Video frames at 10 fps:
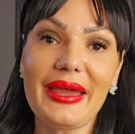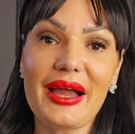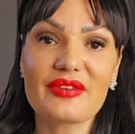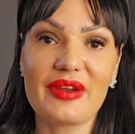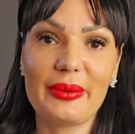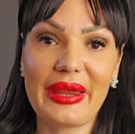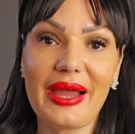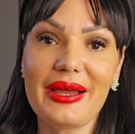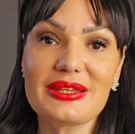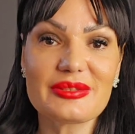
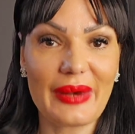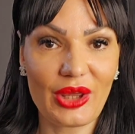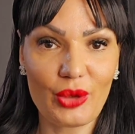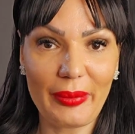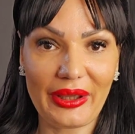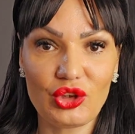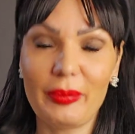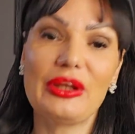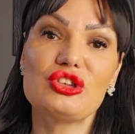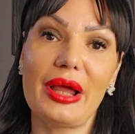Aquarius, welcome back to
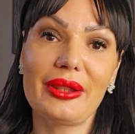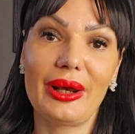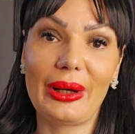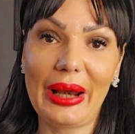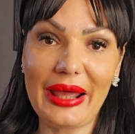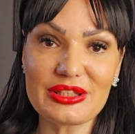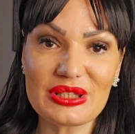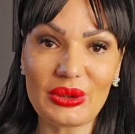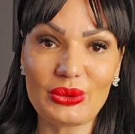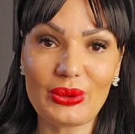my channel. Let's
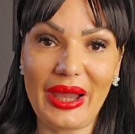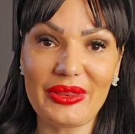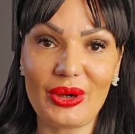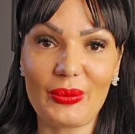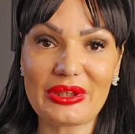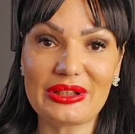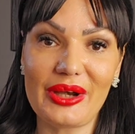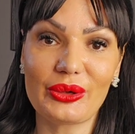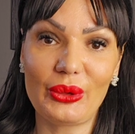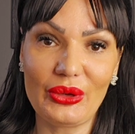look together. What are
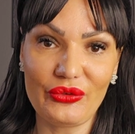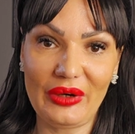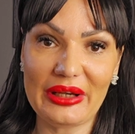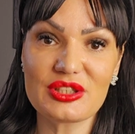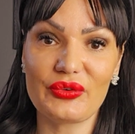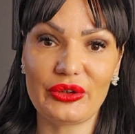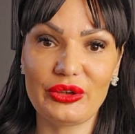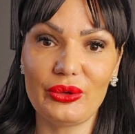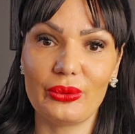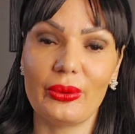their current feelings for
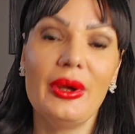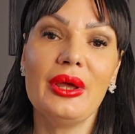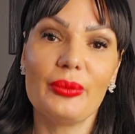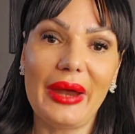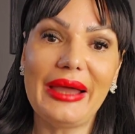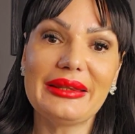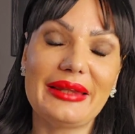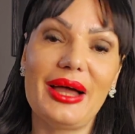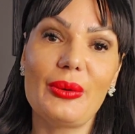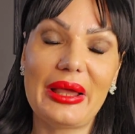you right
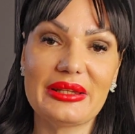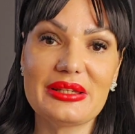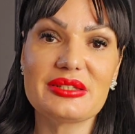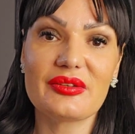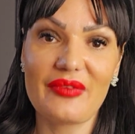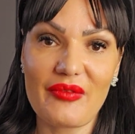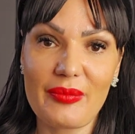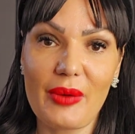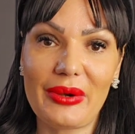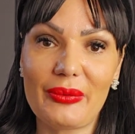now at this very
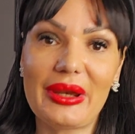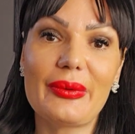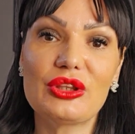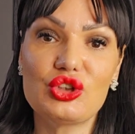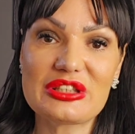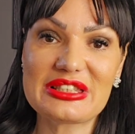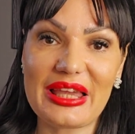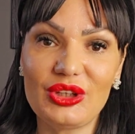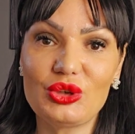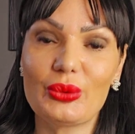moment? What I want to
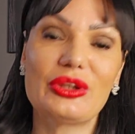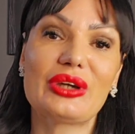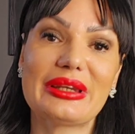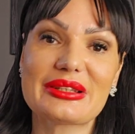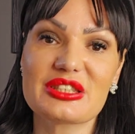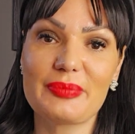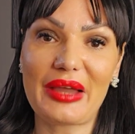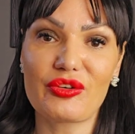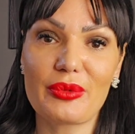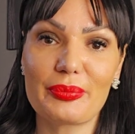say to you, what you can
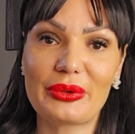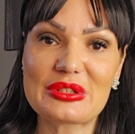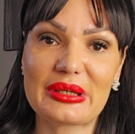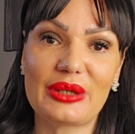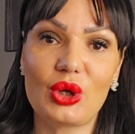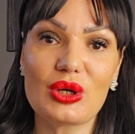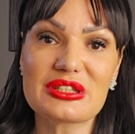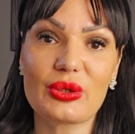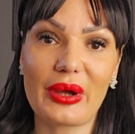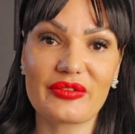expect from your person, and
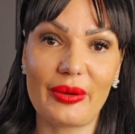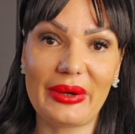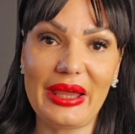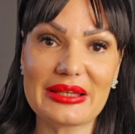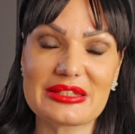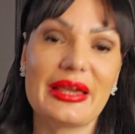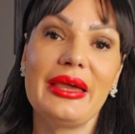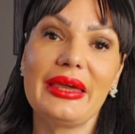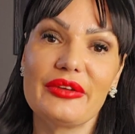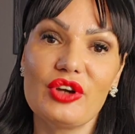also Aquarius,
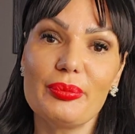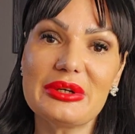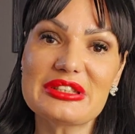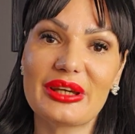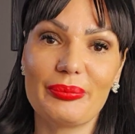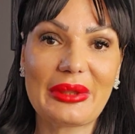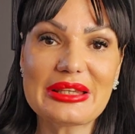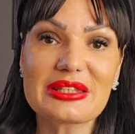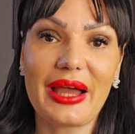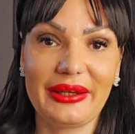if your person
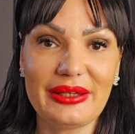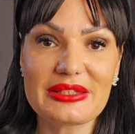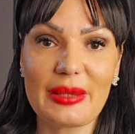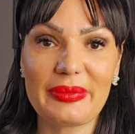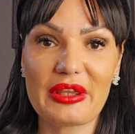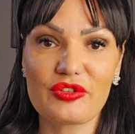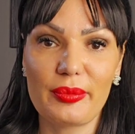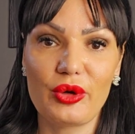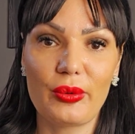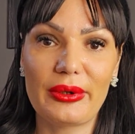is hiding something from
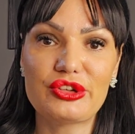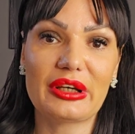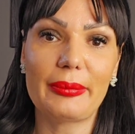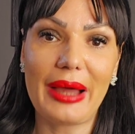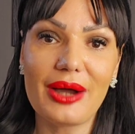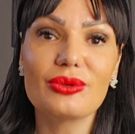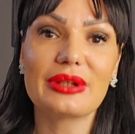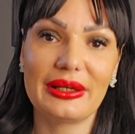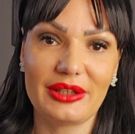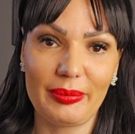you, we'll check them out
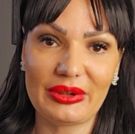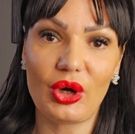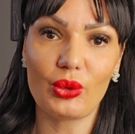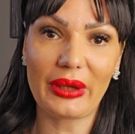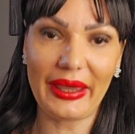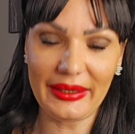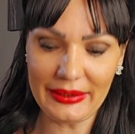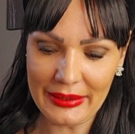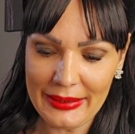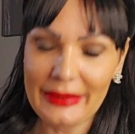a little bit,
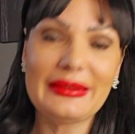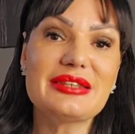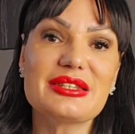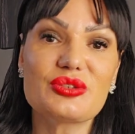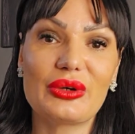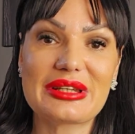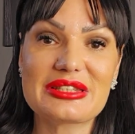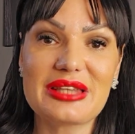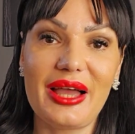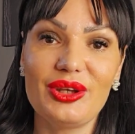okay? This is for the
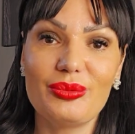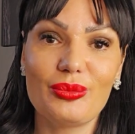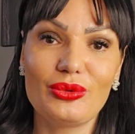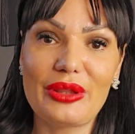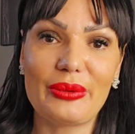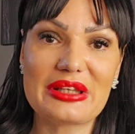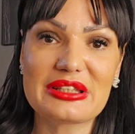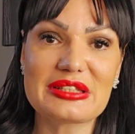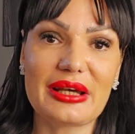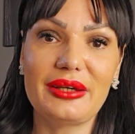sun, moon, and
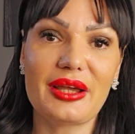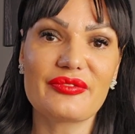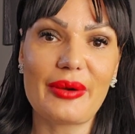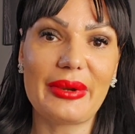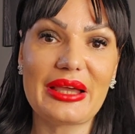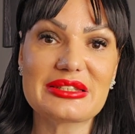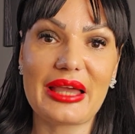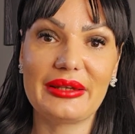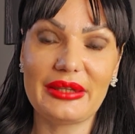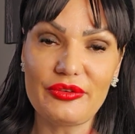rising sun in Aquarius.
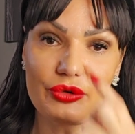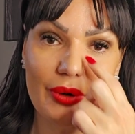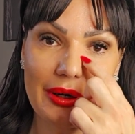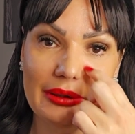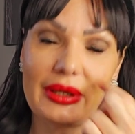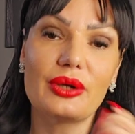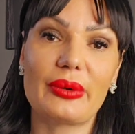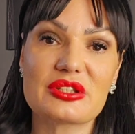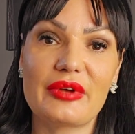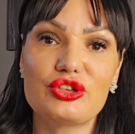And if you are the
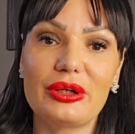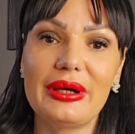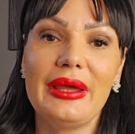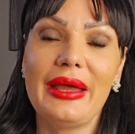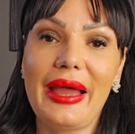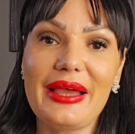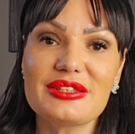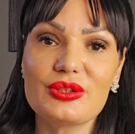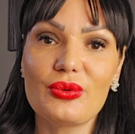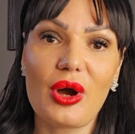cross watcher,
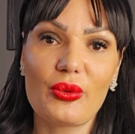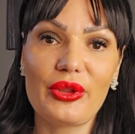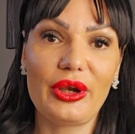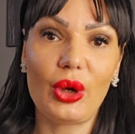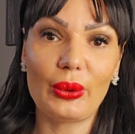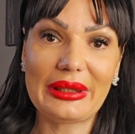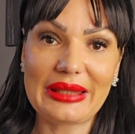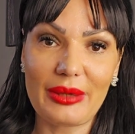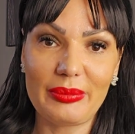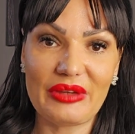as you already know, it
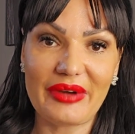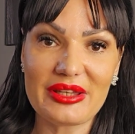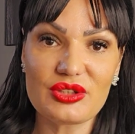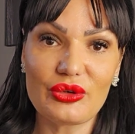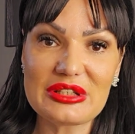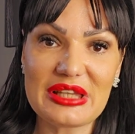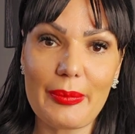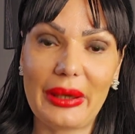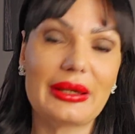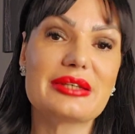can be vice versa,
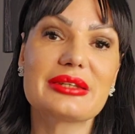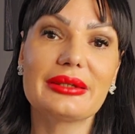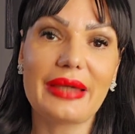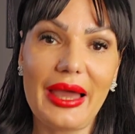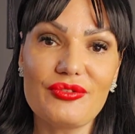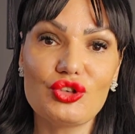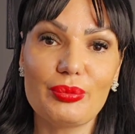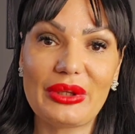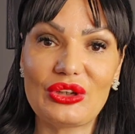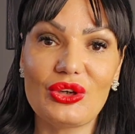but doesn't have to
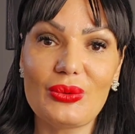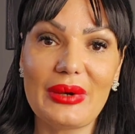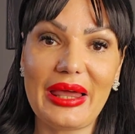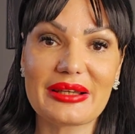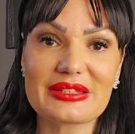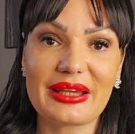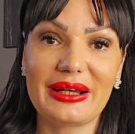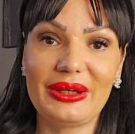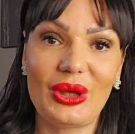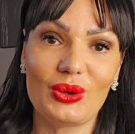be. You will
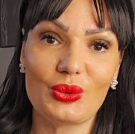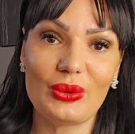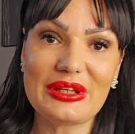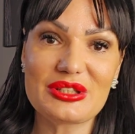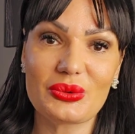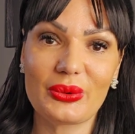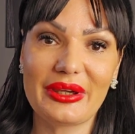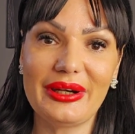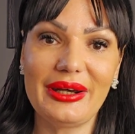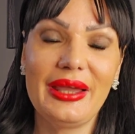exactly know who is who
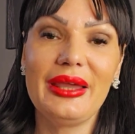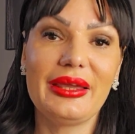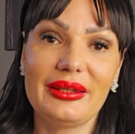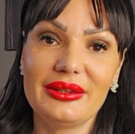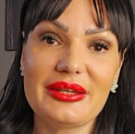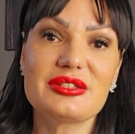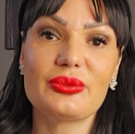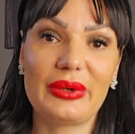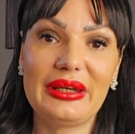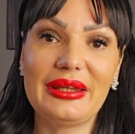here in this
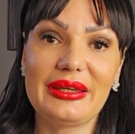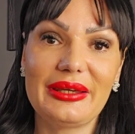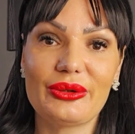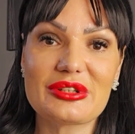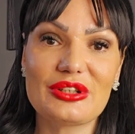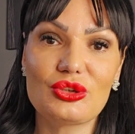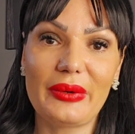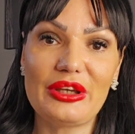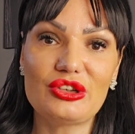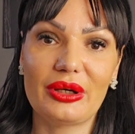reading, in your
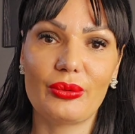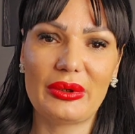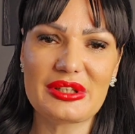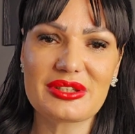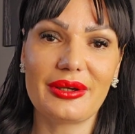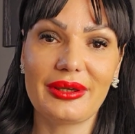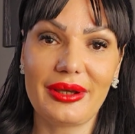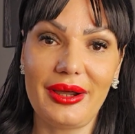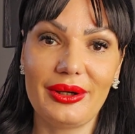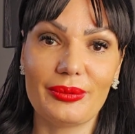situation, what is going
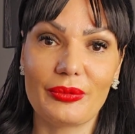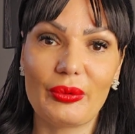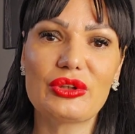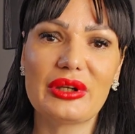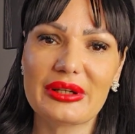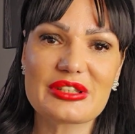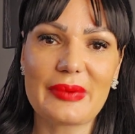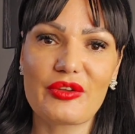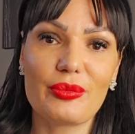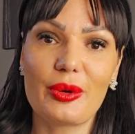on, what you can
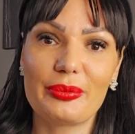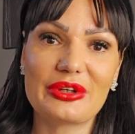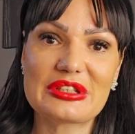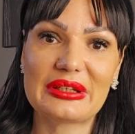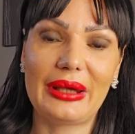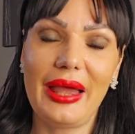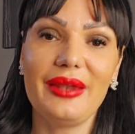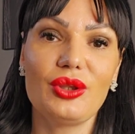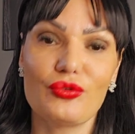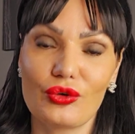expect from your person,
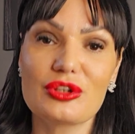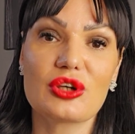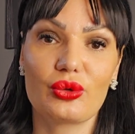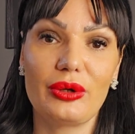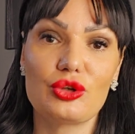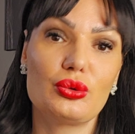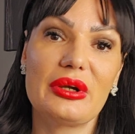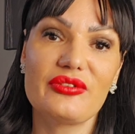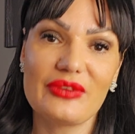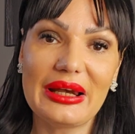and of course, how do they
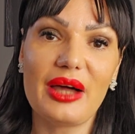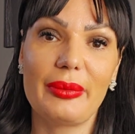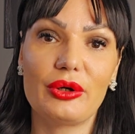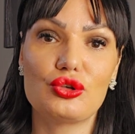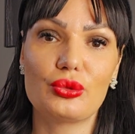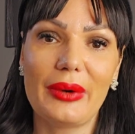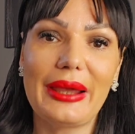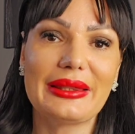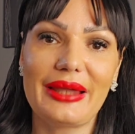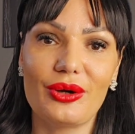truly feel about you
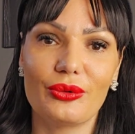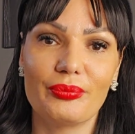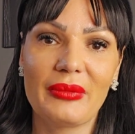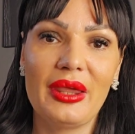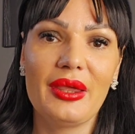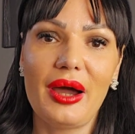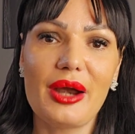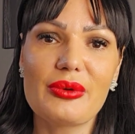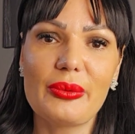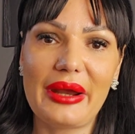right now?
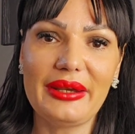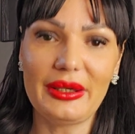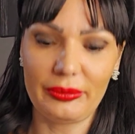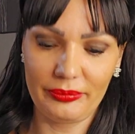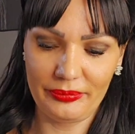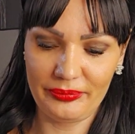Are we ready?